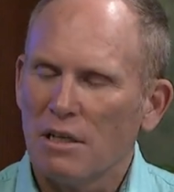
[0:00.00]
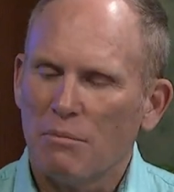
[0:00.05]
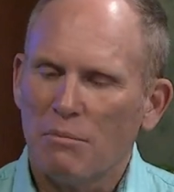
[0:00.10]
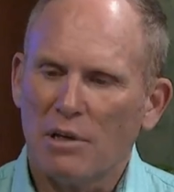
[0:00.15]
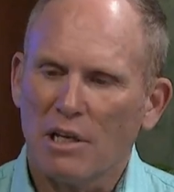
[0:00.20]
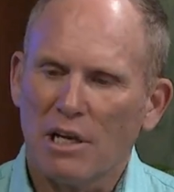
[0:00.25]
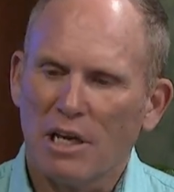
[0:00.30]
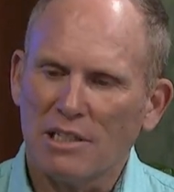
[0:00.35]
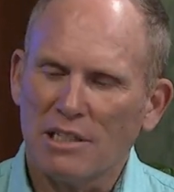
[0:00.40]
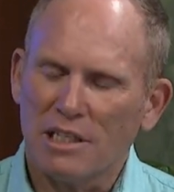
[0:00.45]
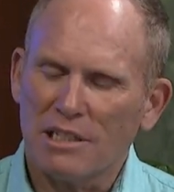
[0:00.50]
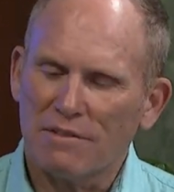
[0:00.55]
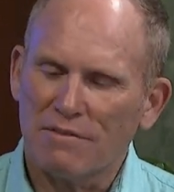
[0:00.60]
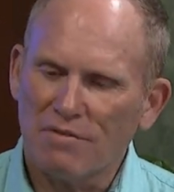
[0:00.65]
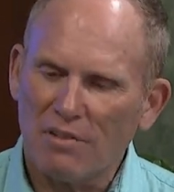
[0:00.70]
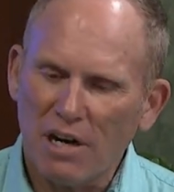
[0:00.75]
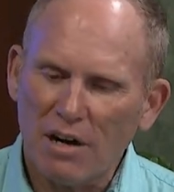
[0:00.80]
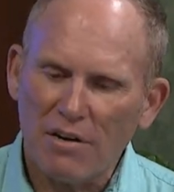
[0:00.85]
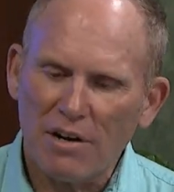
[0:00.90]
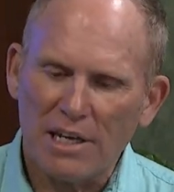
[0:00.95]
because it's
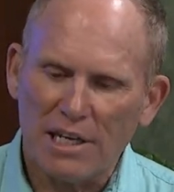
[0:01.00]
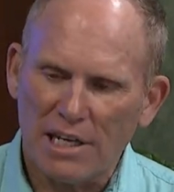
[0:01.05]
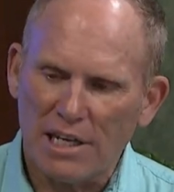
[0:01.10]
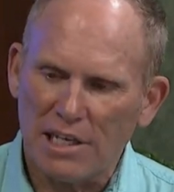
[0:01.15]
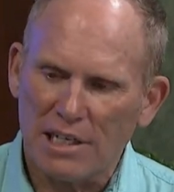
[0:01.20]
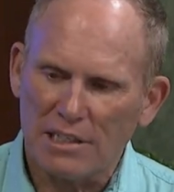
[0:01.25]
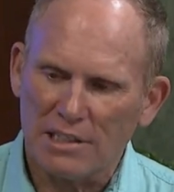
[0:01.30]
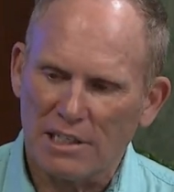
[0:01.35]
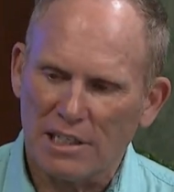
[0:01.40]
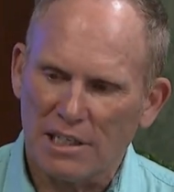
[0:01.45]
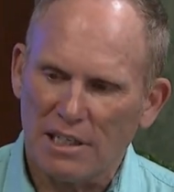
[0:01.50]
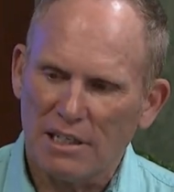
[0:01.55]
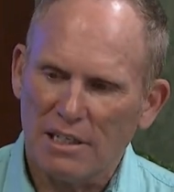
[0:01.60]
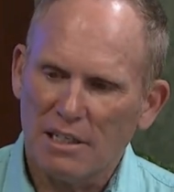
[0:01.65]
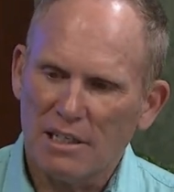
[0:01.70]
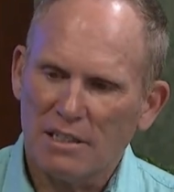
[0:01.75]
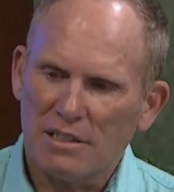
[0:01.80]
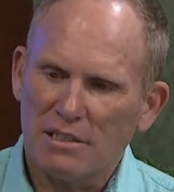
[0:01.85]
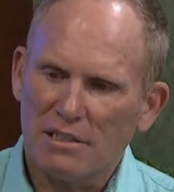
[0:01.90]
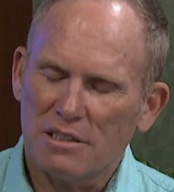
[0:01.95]
very easy
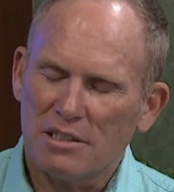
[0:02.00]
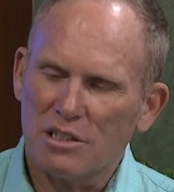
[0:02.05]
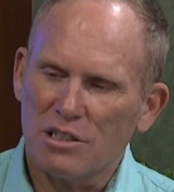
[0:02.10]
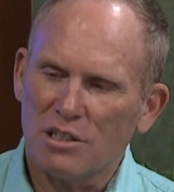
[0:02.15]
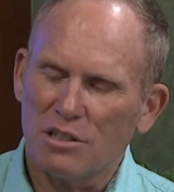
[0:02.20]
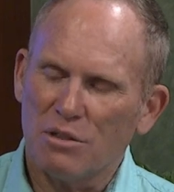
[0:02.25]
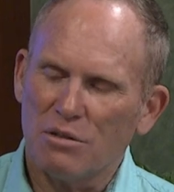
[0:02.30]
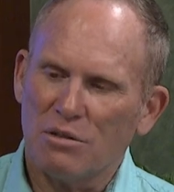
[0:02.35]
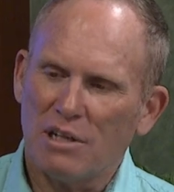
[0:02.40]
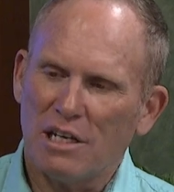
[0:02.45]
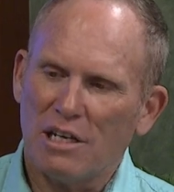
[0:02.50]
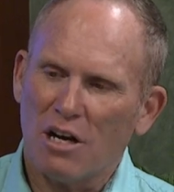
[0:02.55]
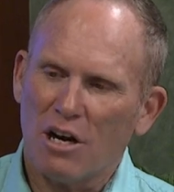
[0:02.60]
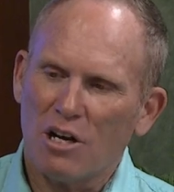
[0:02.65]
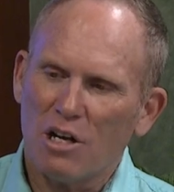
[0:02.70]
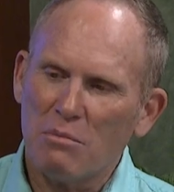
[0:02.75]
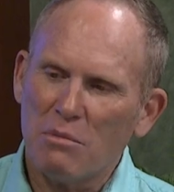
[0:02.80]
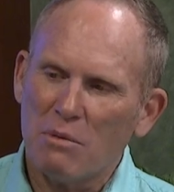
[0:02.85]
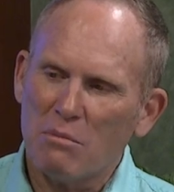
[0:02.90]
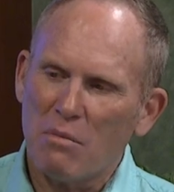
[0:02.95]
to, in our
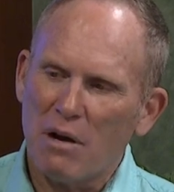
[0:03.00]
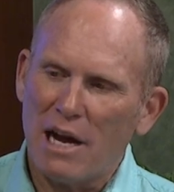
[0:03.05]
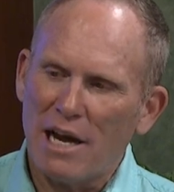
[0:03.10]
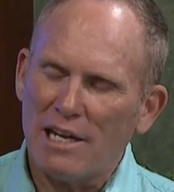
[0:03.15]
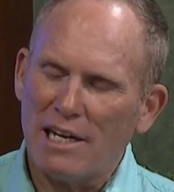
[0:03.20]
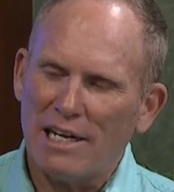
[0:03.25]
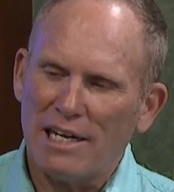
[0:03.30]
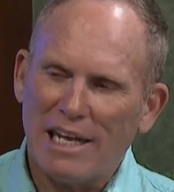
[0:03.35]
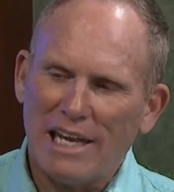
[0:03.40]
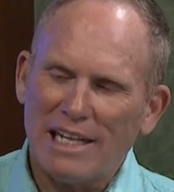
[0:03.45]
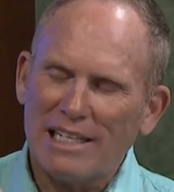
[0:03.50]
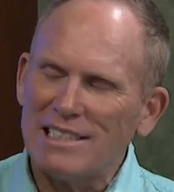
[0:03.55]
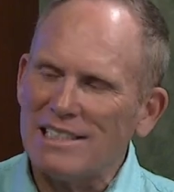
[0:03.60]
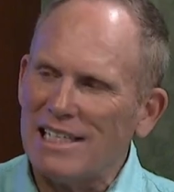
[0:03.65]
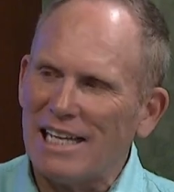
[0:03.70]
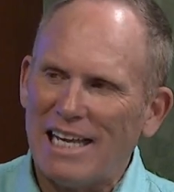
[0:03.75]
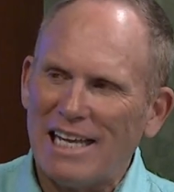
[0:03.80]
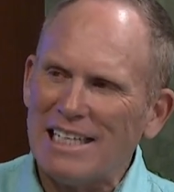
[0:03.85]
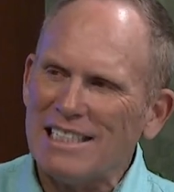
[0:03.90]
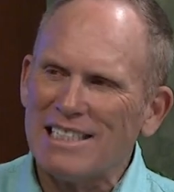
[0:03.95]
human mind, and
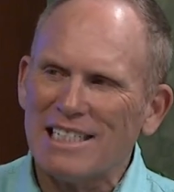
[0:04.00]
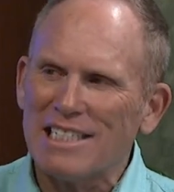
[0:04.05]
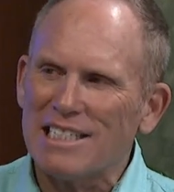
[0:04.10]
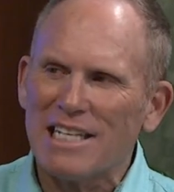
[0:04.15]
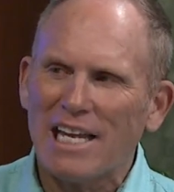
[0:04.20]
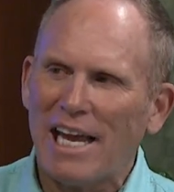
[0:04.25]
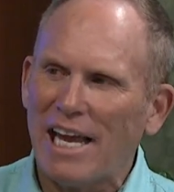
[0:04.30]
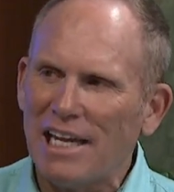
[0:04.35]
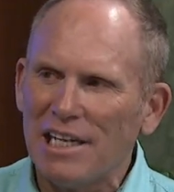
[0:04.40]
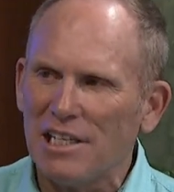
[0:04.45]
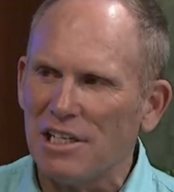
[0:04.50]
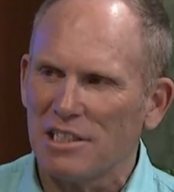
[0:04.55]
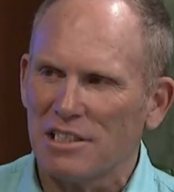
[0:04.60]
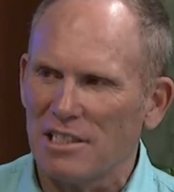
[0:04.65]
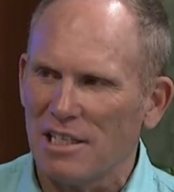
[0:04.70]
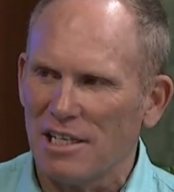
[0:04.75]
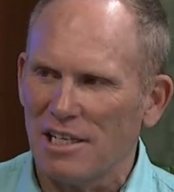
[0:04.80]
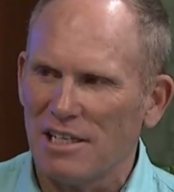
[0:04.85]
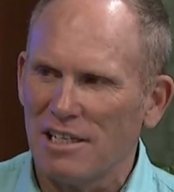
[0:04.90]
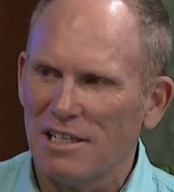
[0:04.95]
inst
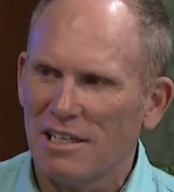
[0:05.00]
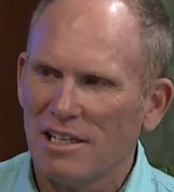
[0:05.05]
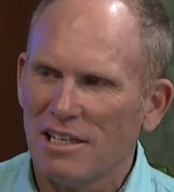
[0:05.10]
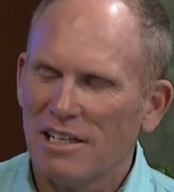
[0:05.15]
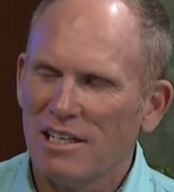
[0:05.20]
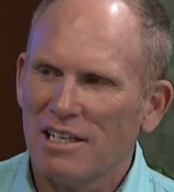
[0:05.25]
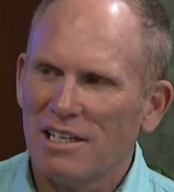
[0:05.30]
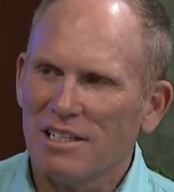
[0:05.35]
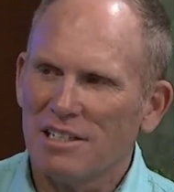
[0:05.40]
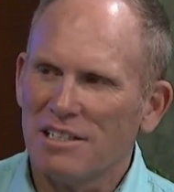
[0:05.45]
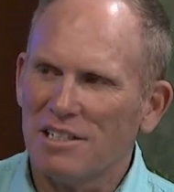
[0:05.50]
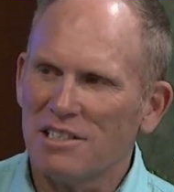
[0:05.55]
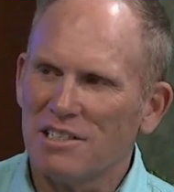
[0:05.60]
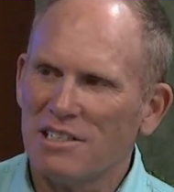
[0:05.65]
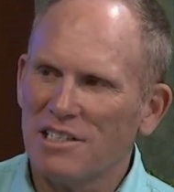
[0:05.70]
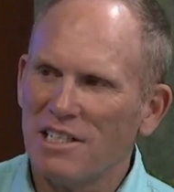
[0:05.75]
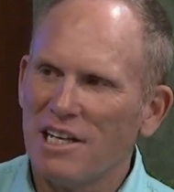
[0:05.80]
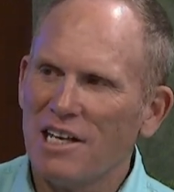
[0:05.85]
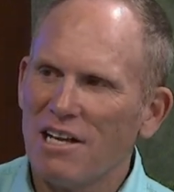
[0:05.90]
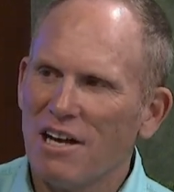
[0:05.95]
instantaneously to
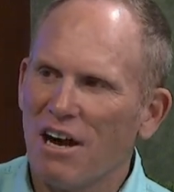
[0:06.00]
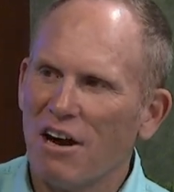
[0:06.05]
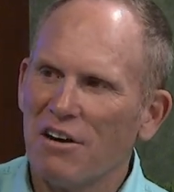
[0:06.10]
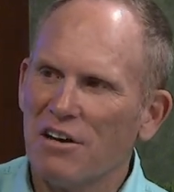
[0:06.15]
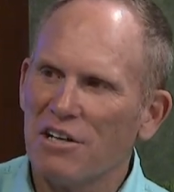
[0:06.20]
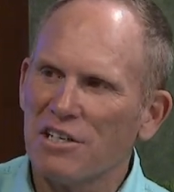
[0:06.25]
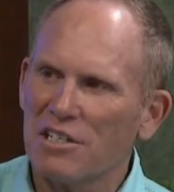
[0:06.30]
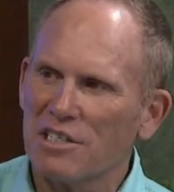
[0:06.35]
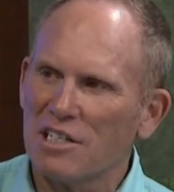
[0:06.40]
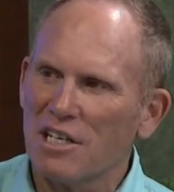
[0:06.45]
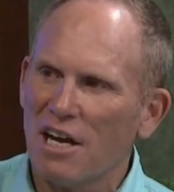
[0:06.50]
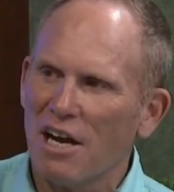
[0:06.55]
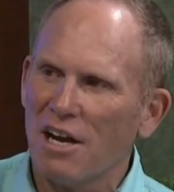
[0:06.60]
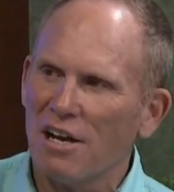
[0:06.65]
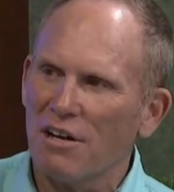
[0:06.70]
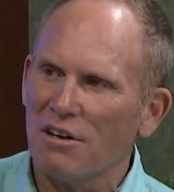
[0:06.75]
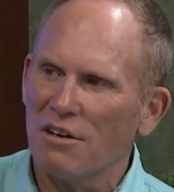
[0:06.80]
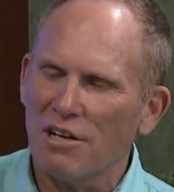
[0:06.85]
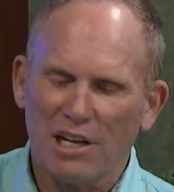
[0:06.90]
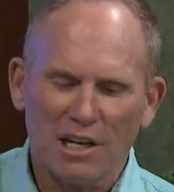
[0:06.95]
see our
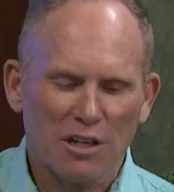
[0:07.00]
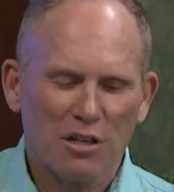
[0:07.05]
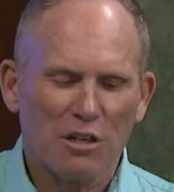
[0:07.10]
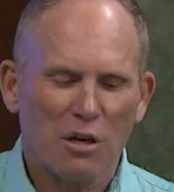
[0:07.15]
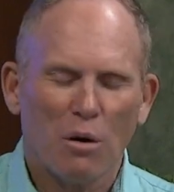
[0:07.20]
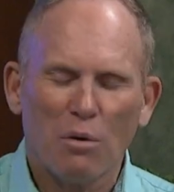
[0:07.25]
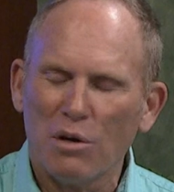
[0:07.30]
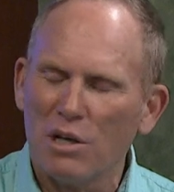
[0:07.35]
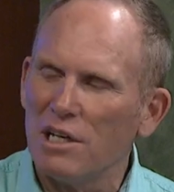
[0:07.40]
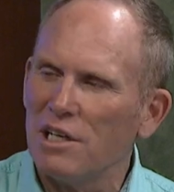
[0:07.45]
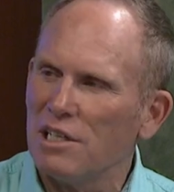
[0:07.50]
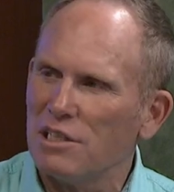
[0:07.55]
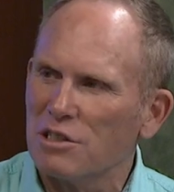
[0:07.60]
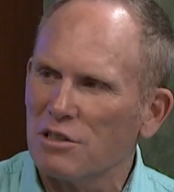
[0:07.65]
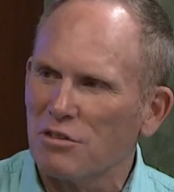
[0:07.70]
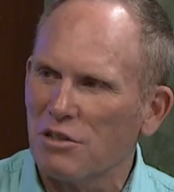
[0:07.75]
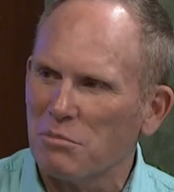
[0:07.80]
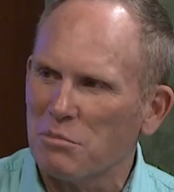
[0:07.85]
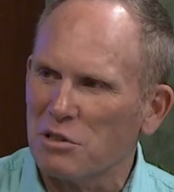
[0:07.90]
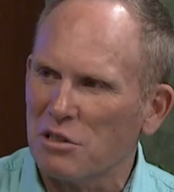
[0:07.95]
desire encoded in
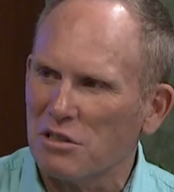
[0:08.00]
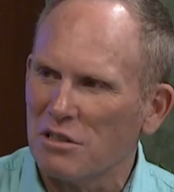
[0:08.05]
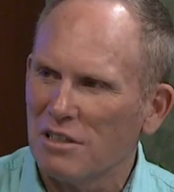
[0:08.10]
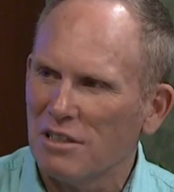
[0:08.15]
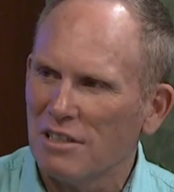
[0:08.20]
Scripture.